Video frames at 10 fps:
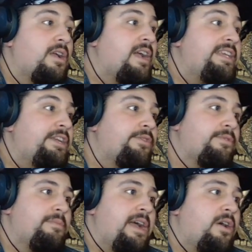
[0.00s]
a year
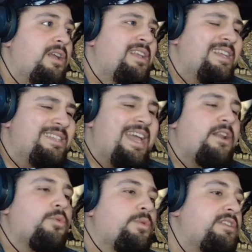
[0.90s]
from now. Is that
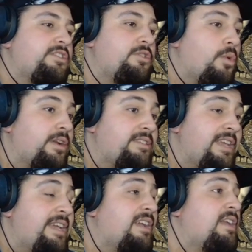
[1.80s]
a risk you want to take?